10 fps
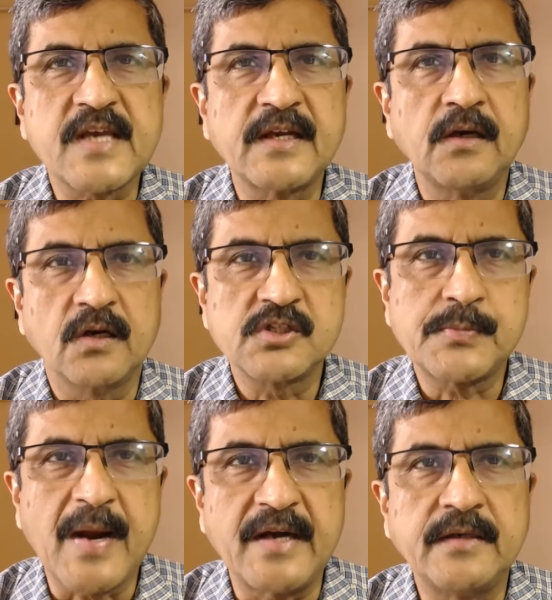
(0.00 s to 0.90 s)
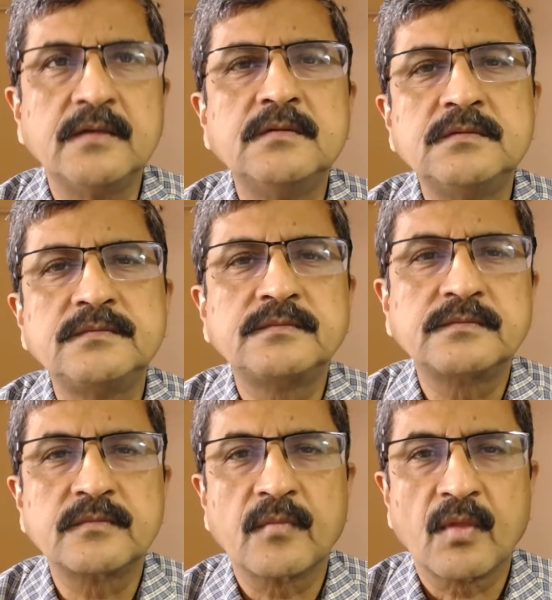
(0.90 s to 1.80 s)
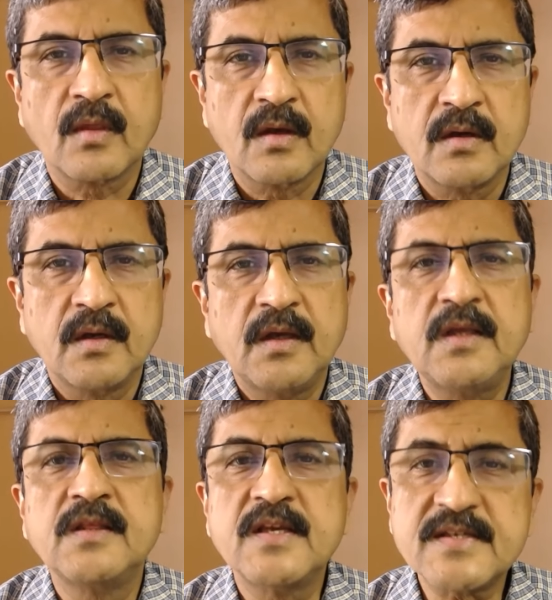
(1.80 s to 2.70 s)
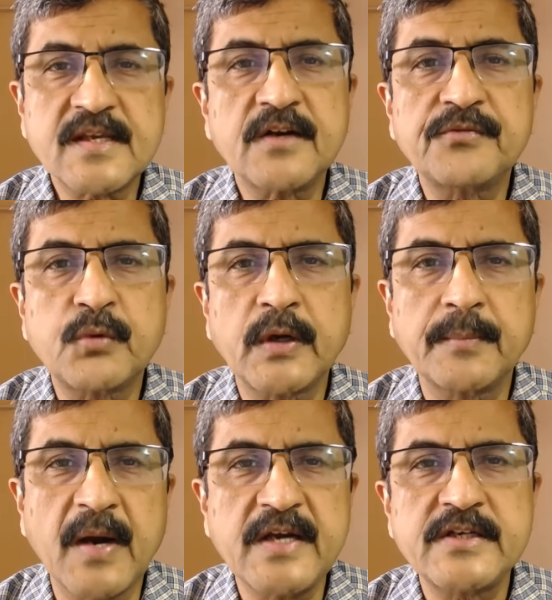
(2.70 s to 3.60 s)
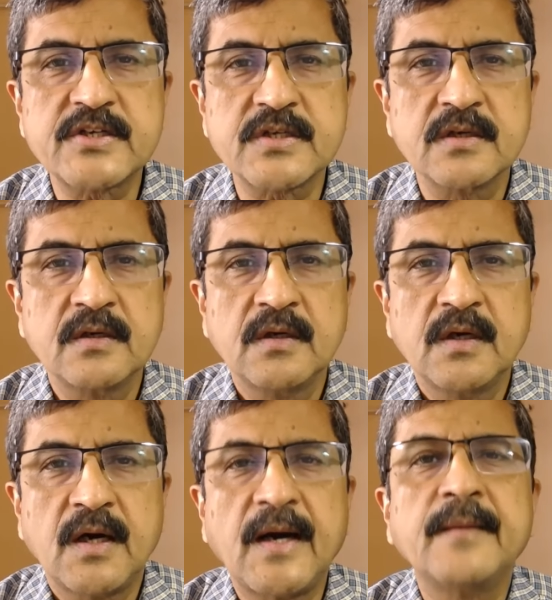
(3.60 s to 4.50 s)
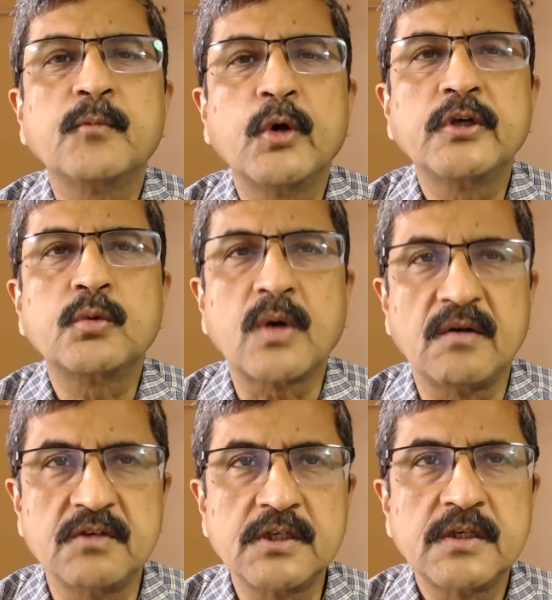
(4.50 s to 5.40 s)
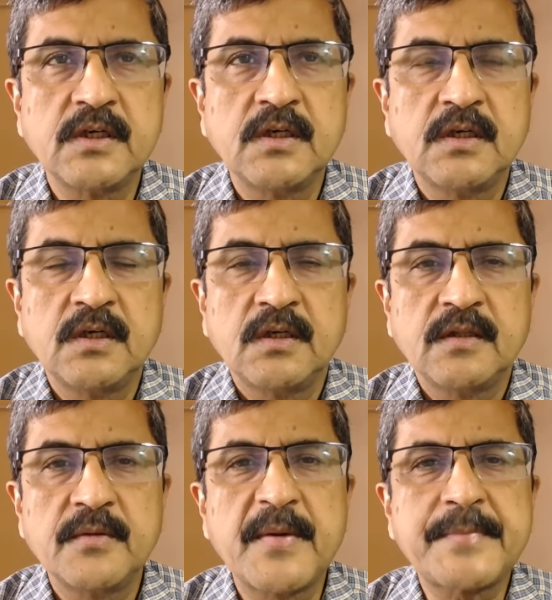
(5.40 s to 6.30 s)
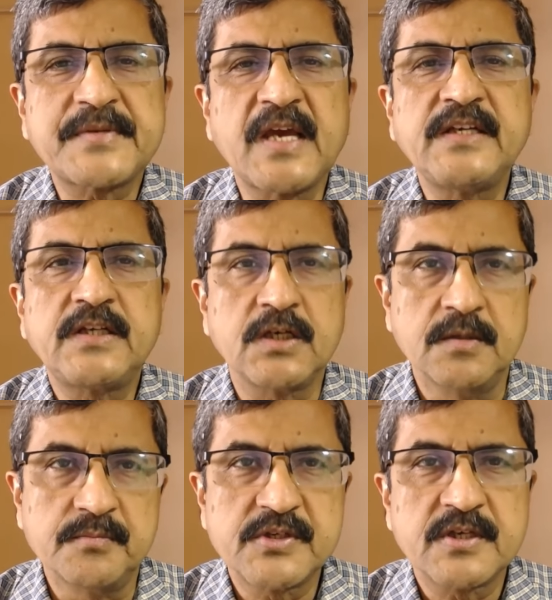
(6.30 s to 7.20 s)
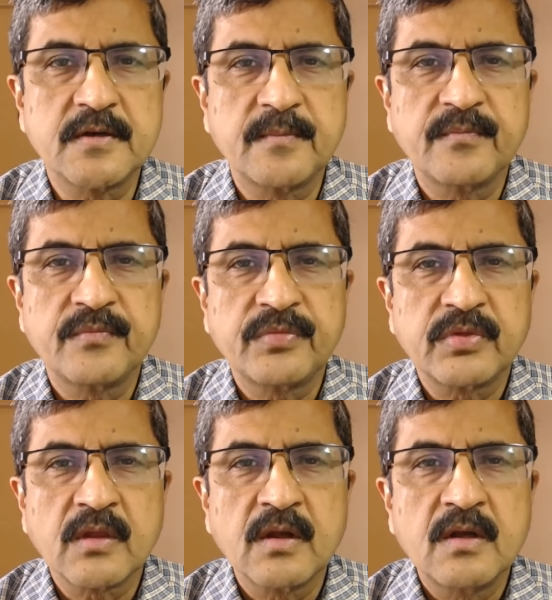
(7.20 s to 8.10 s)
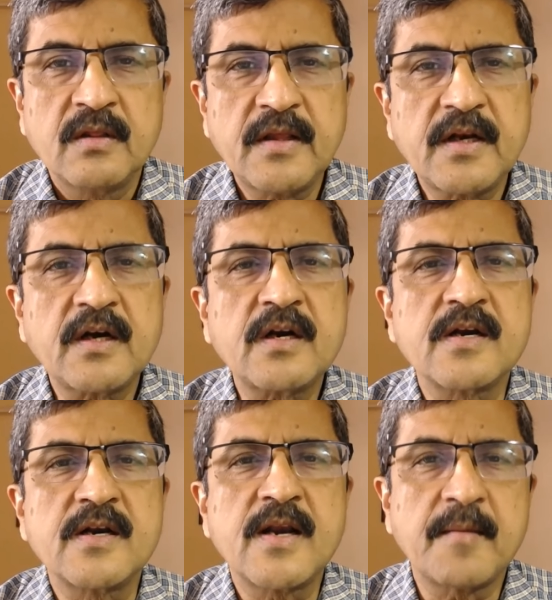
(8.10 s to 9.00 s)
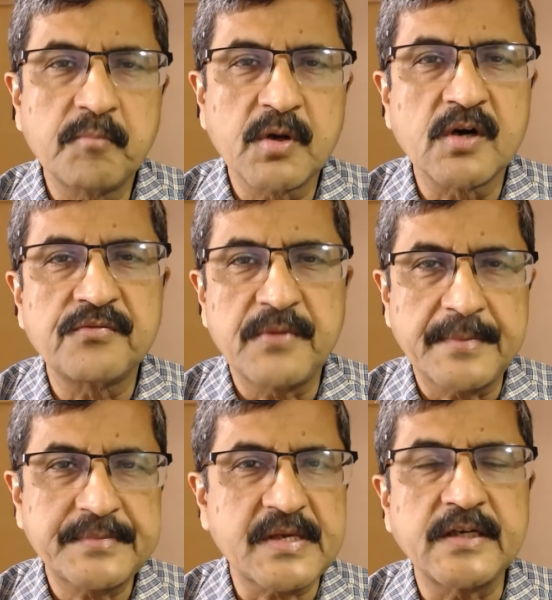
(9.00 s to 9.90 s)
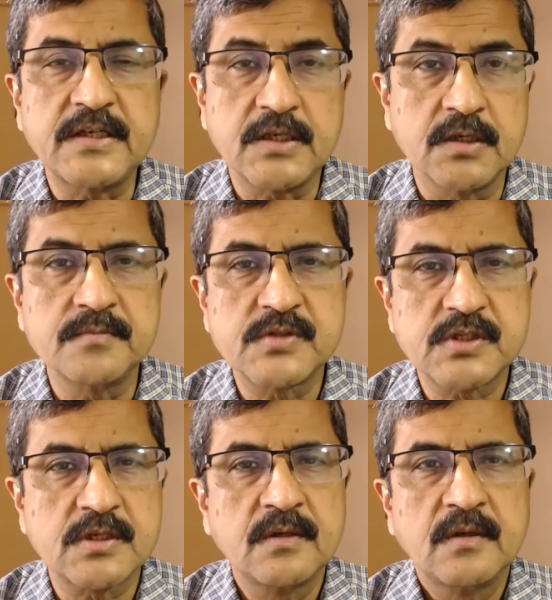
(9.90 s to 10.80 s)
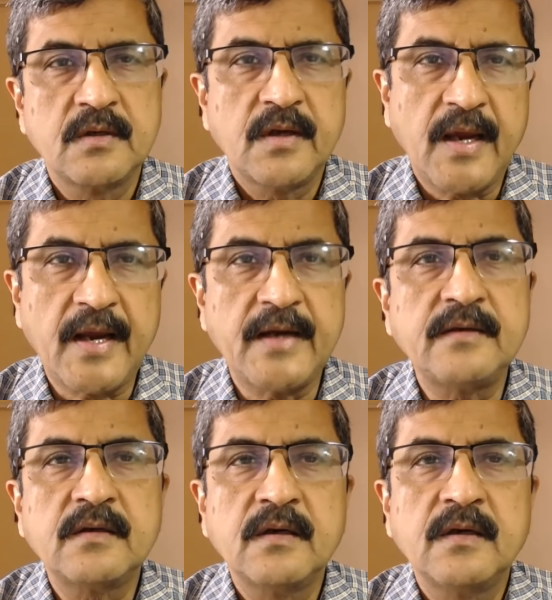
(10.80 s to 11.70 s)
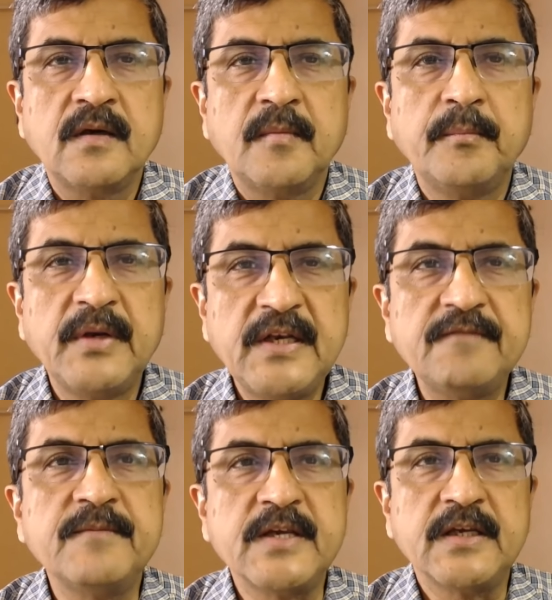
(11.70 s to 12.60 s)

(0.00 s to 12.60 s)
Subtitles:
Launchpad. In this set of Quickbytes, I am going to cover the website terms. There are a number of website terms, and believe me,